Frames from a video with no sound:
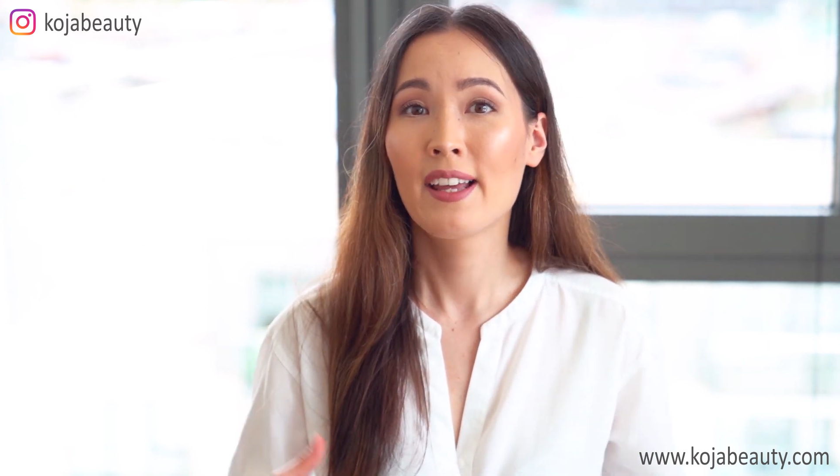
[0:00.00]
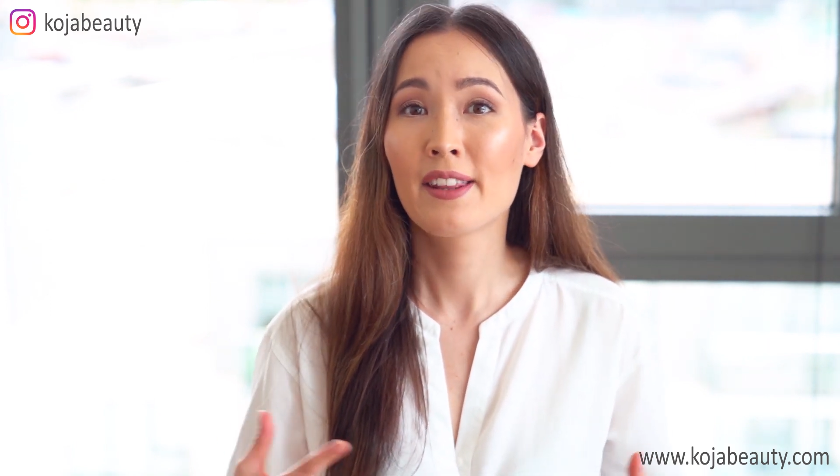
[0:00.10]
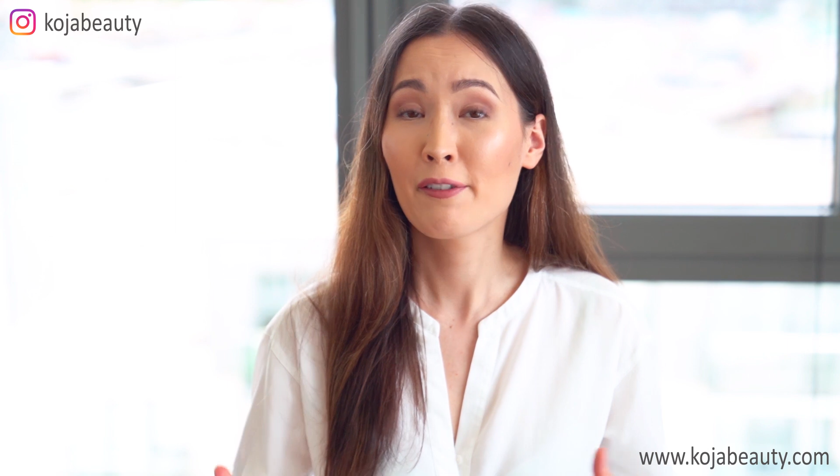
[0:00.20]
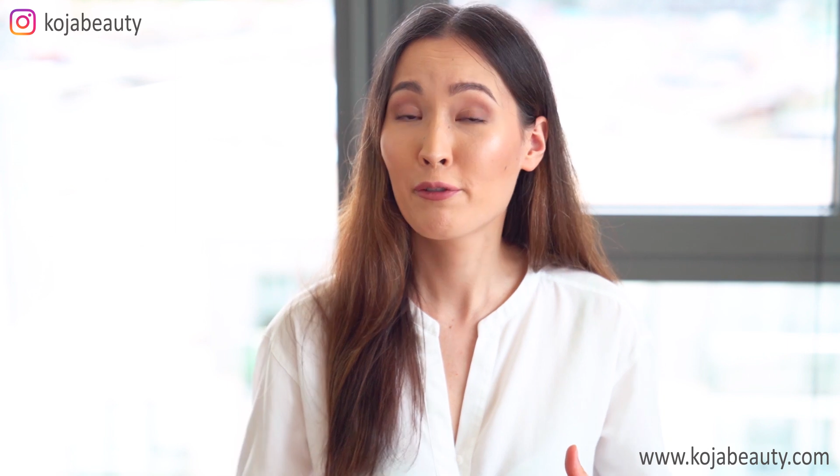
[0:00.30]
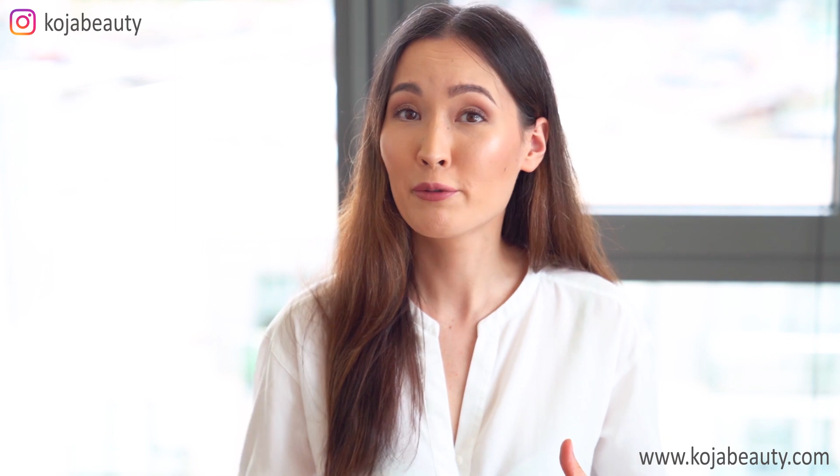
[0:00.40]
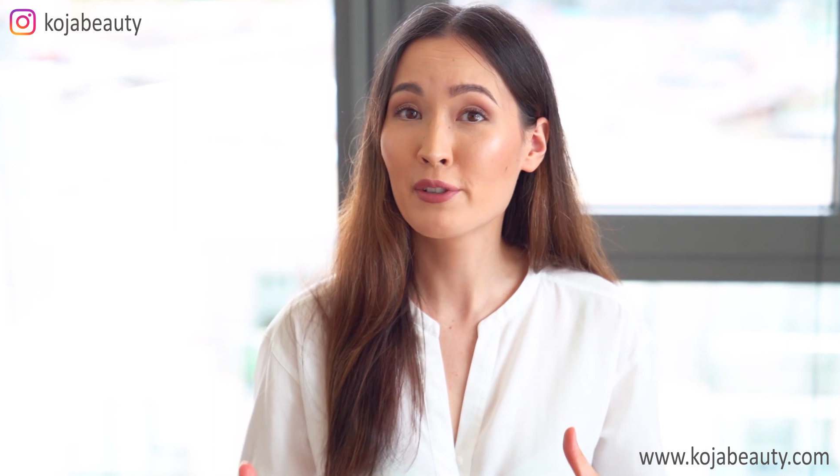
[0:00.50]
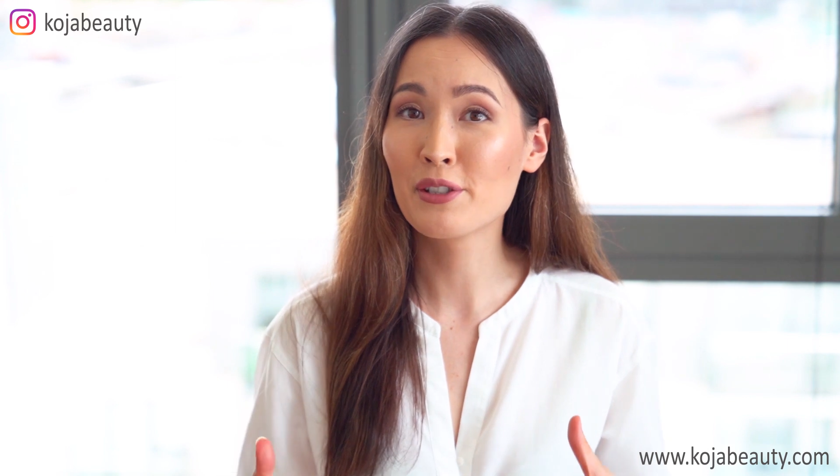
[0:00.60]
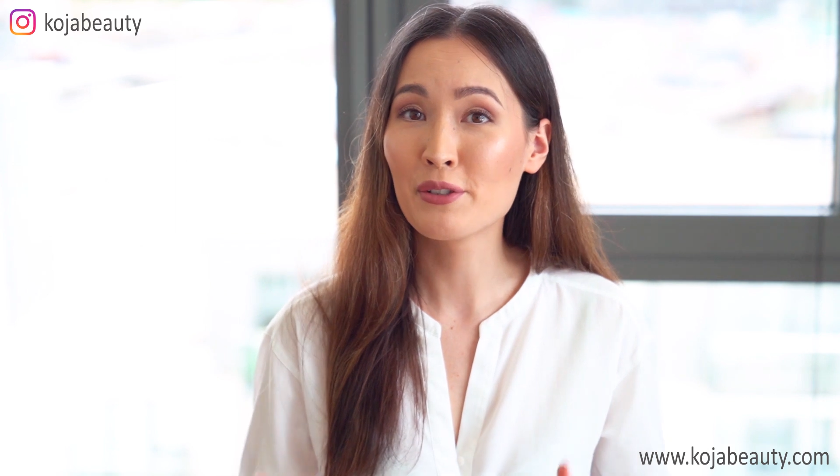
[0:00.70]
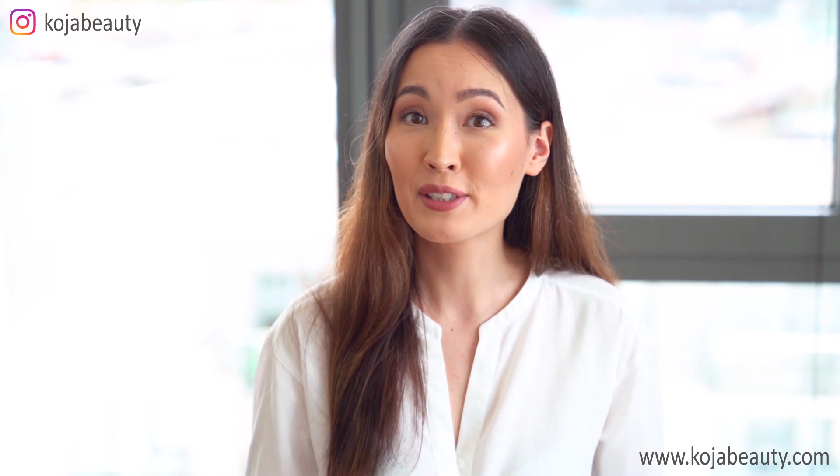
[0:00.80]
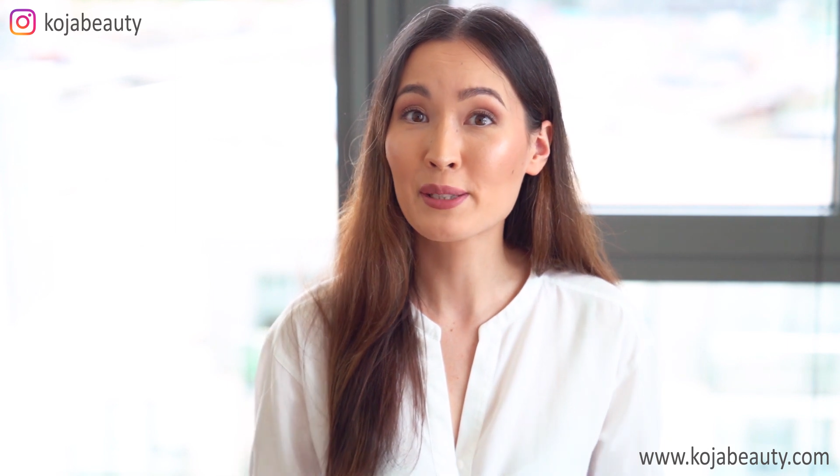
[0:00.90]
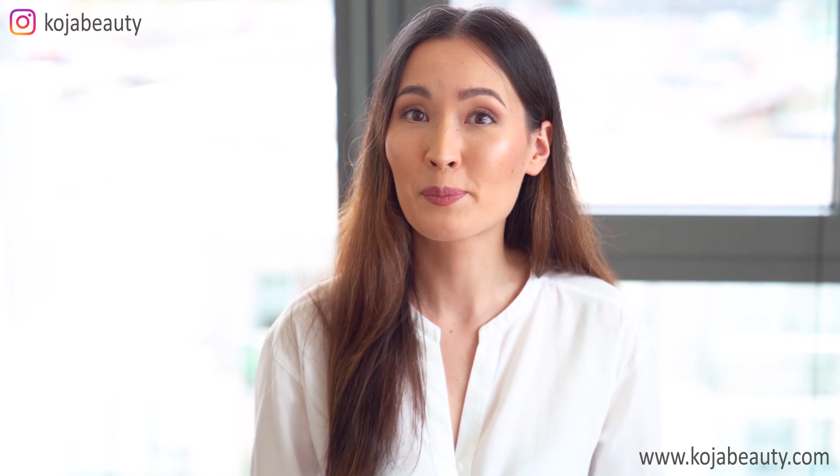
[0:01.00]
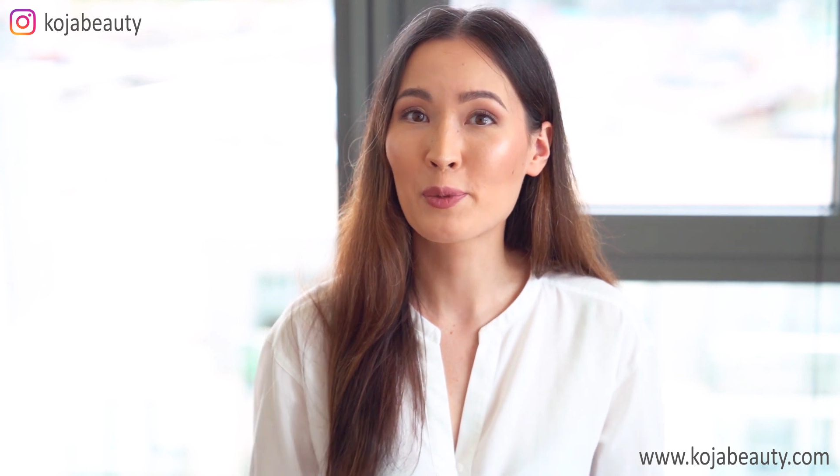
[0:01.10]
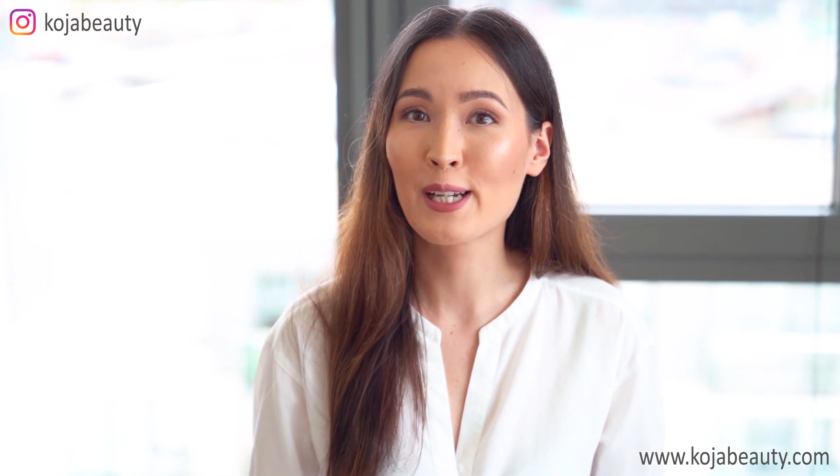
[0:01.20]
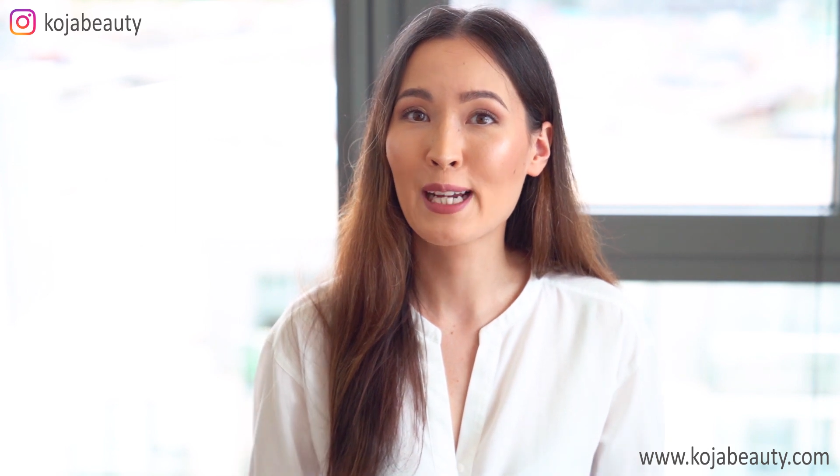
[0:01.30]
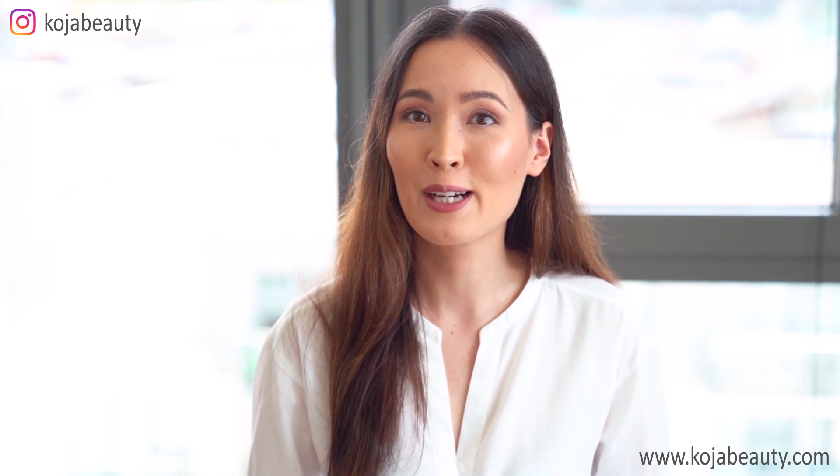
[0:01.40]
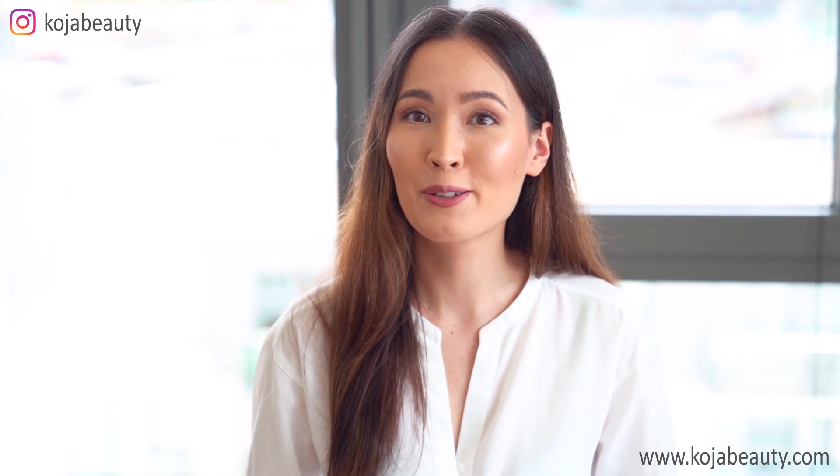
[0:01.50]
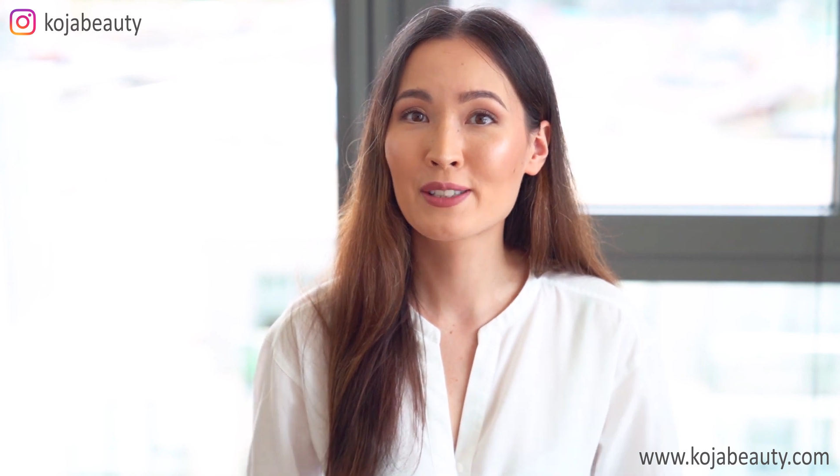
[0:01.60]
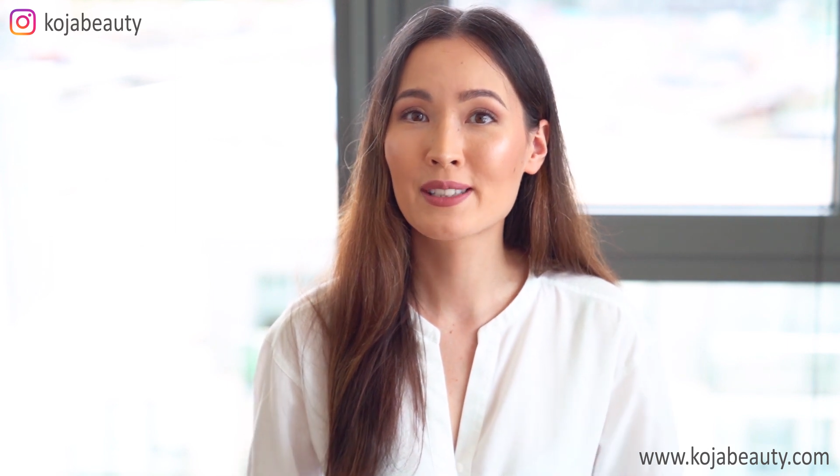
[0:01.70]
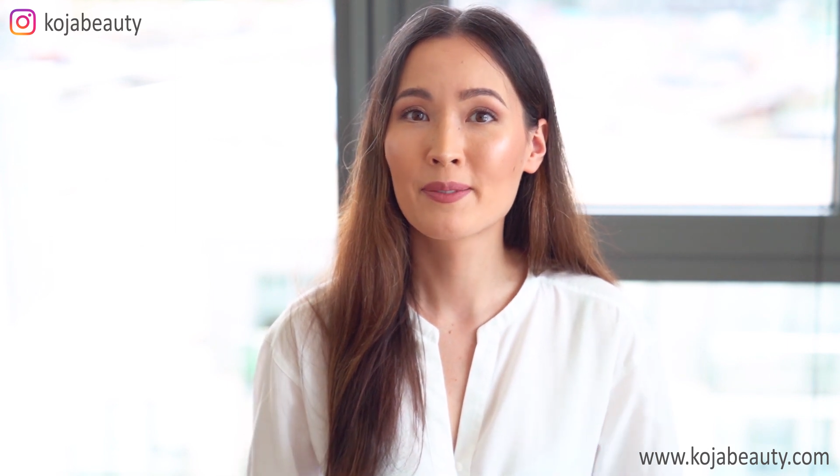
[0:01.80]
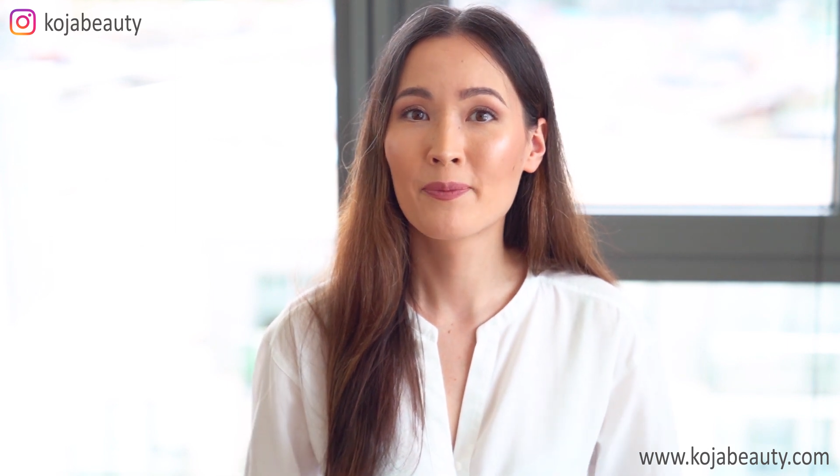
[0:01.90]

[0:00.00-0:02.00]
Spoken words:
and therefore reduces breakouts.